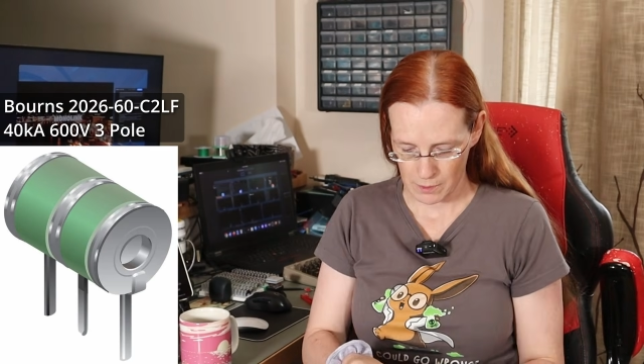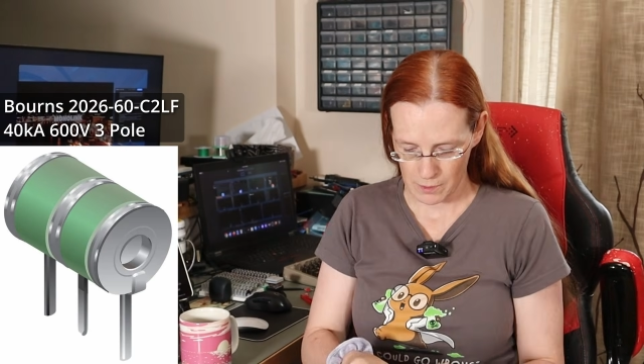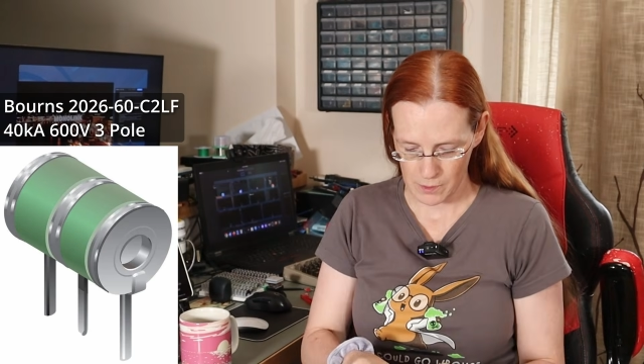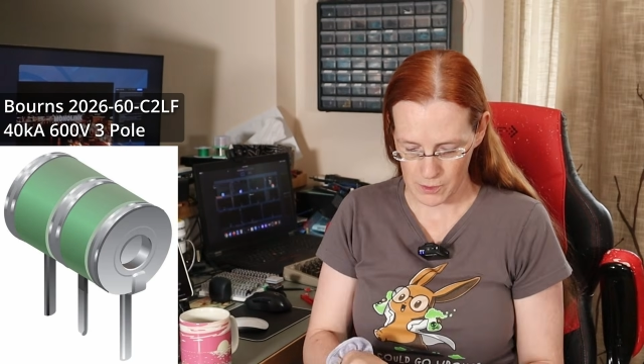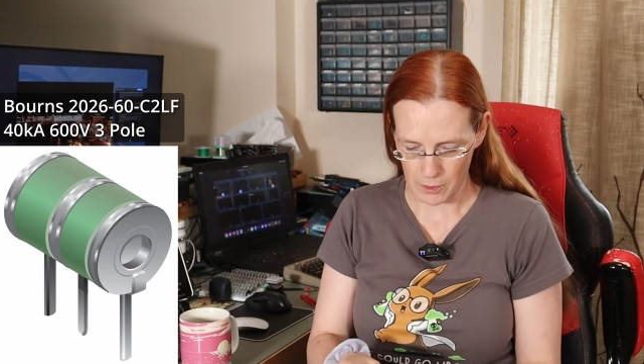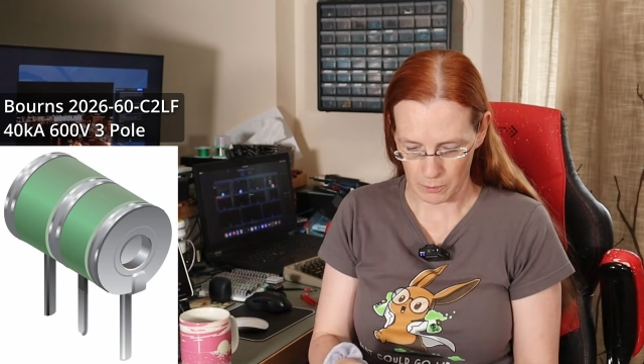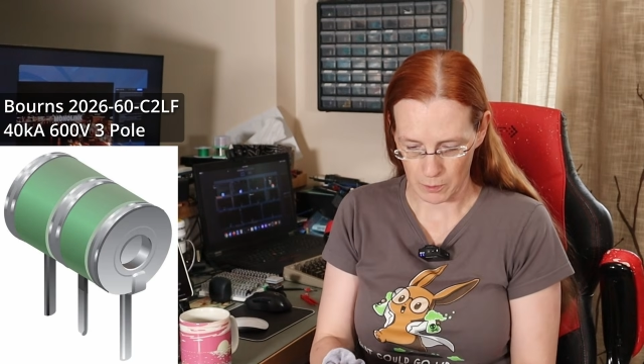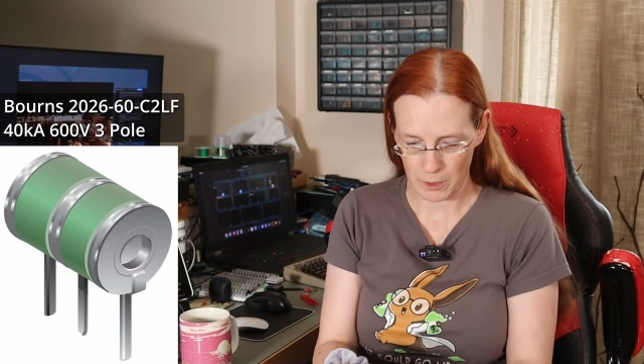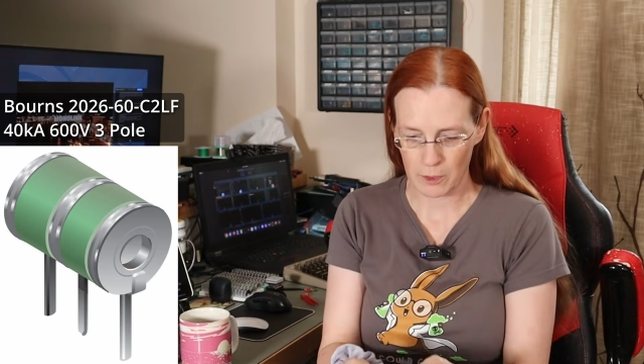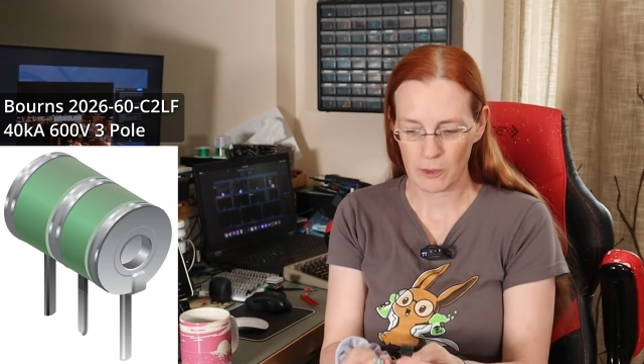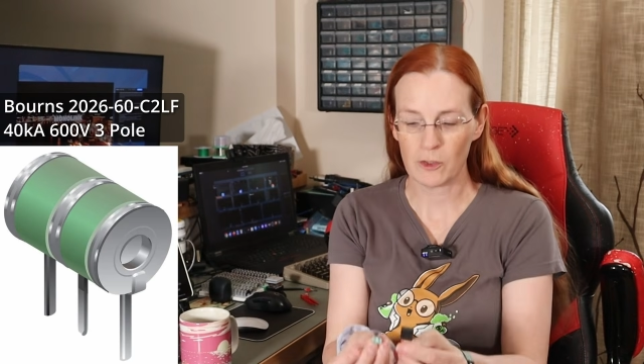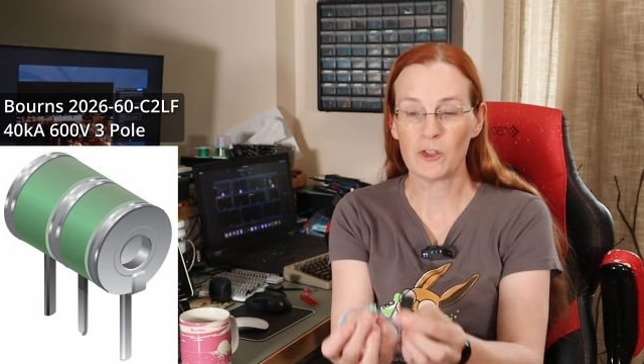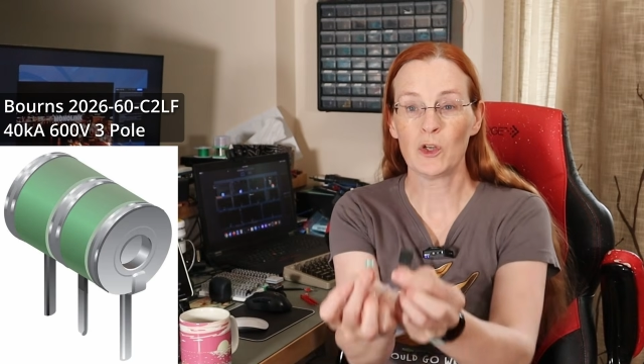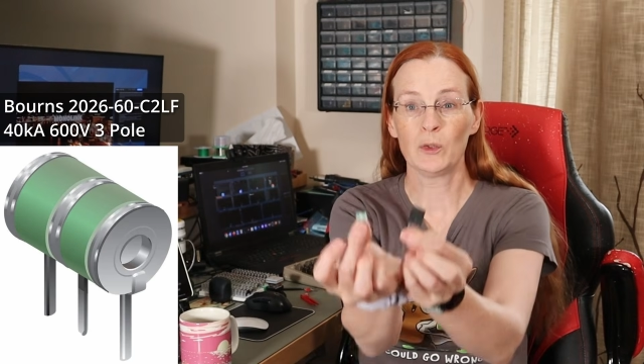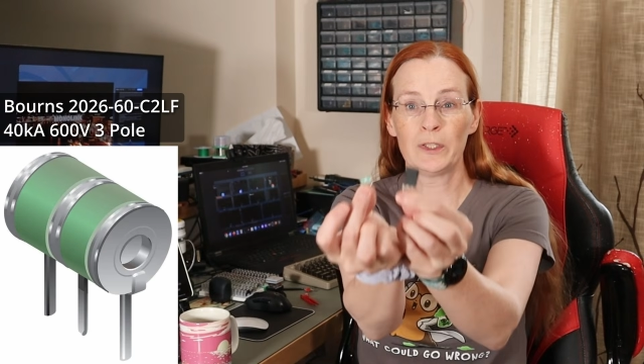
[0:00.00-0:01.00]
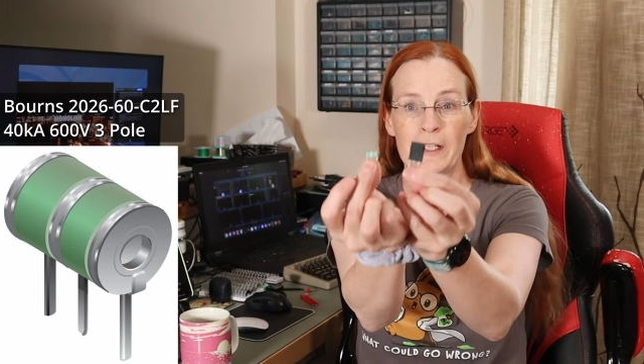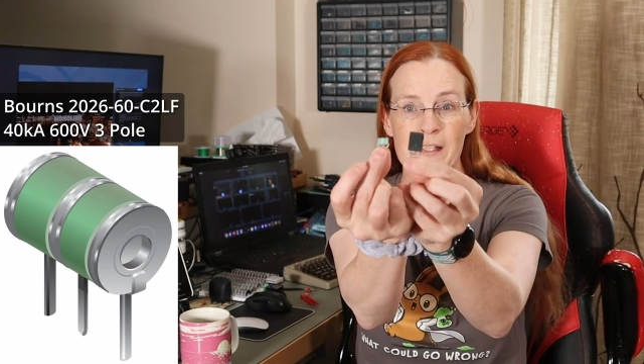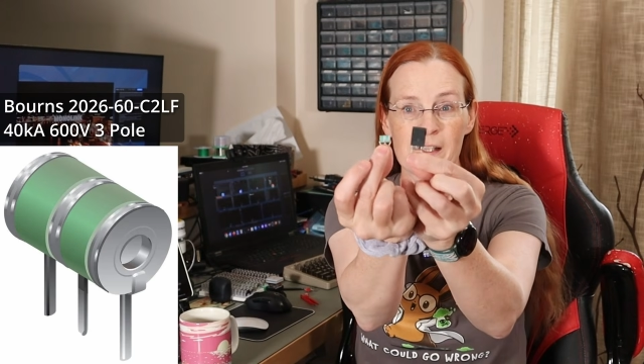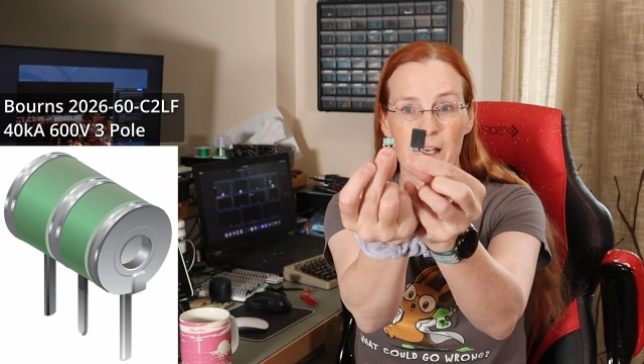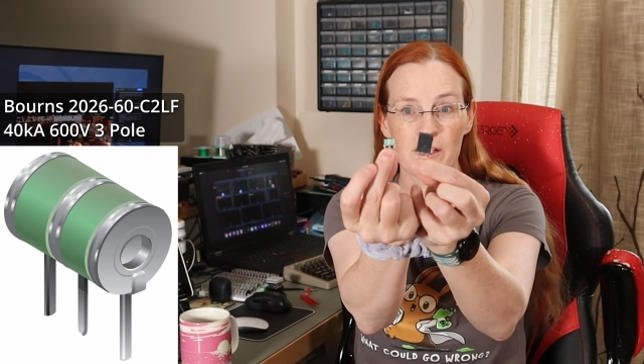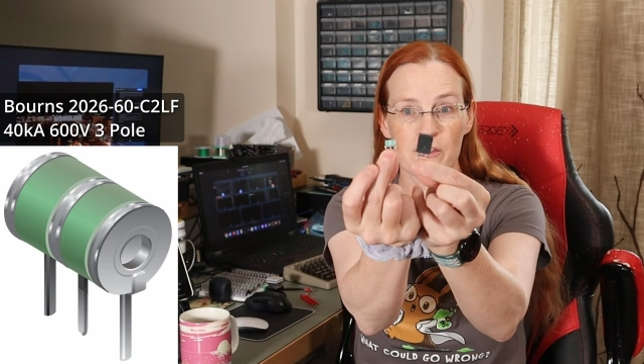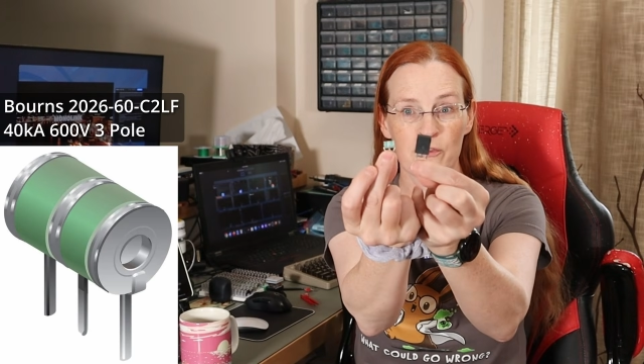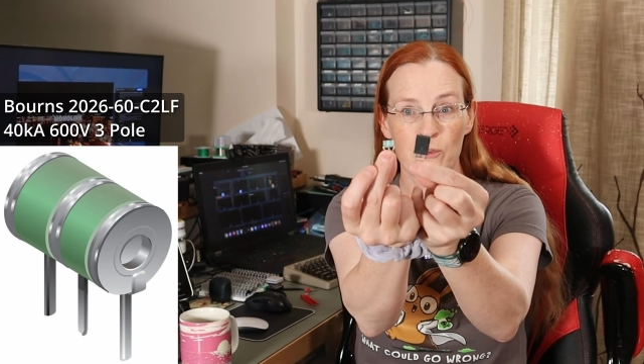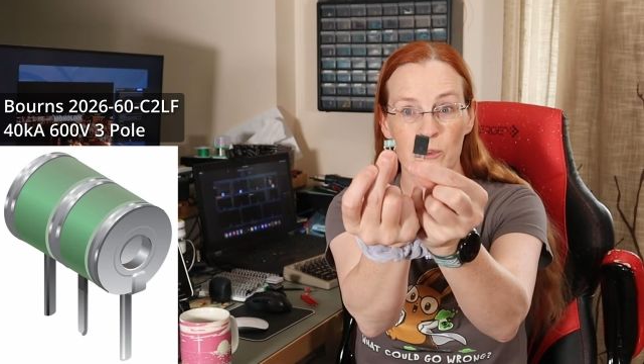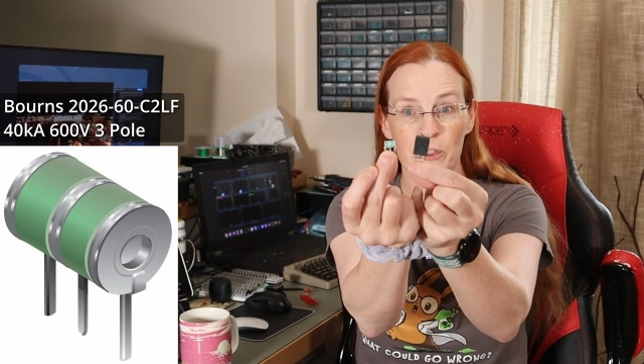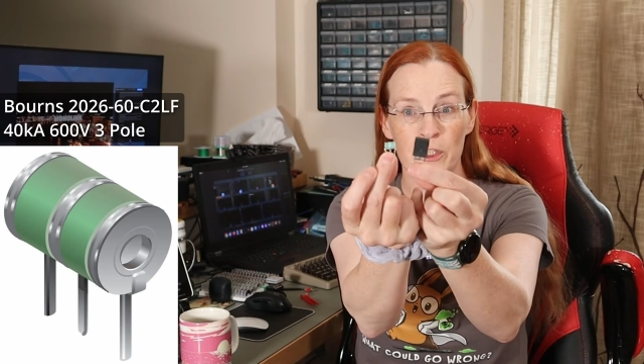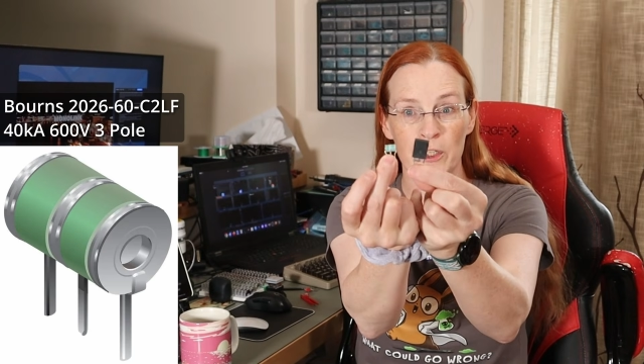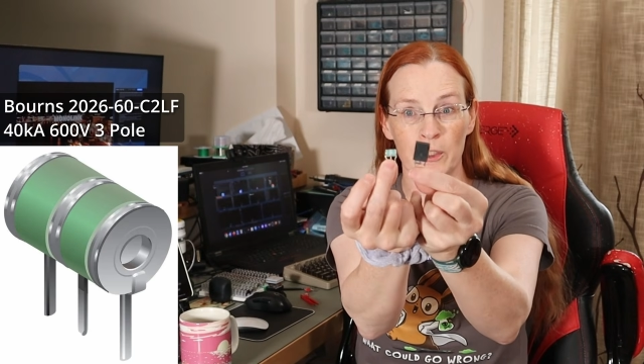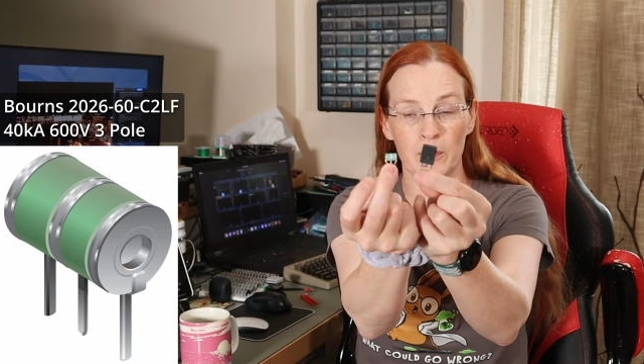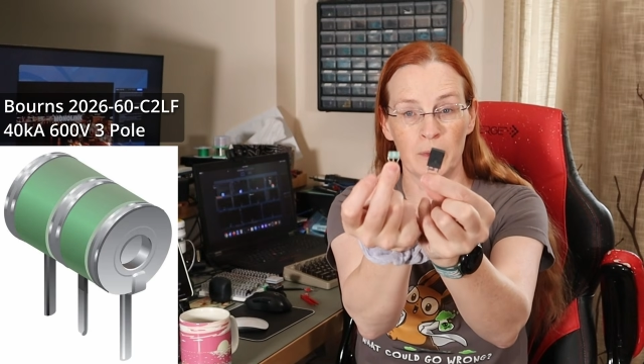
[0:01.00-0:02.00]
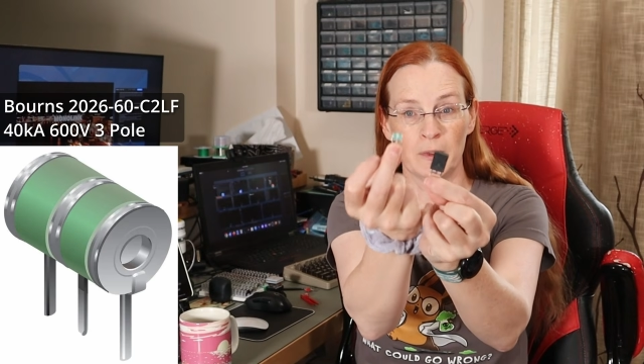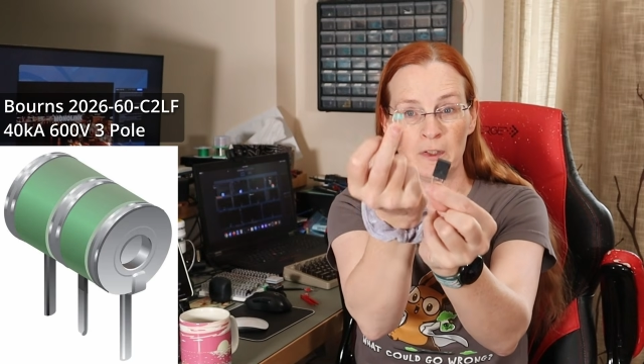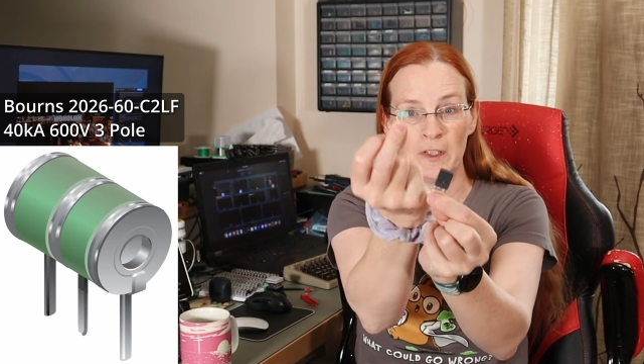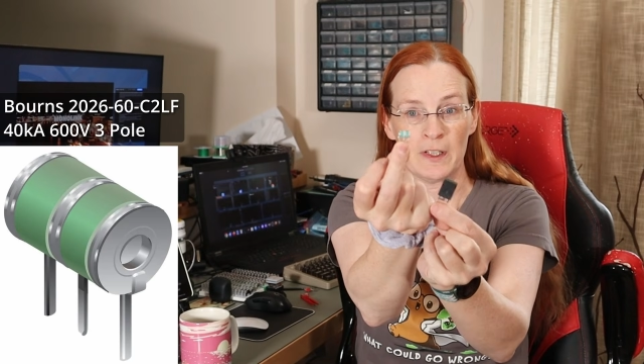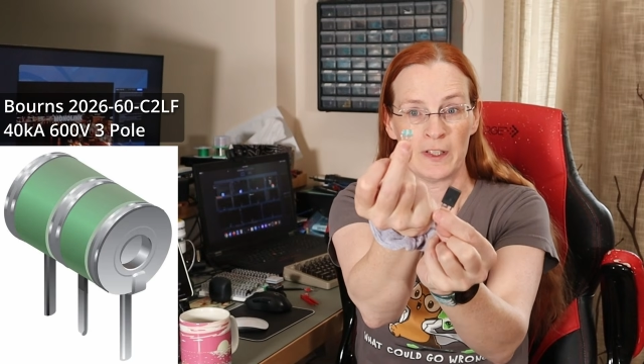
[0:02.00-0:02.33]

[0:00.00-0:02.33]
So don't let size fool you.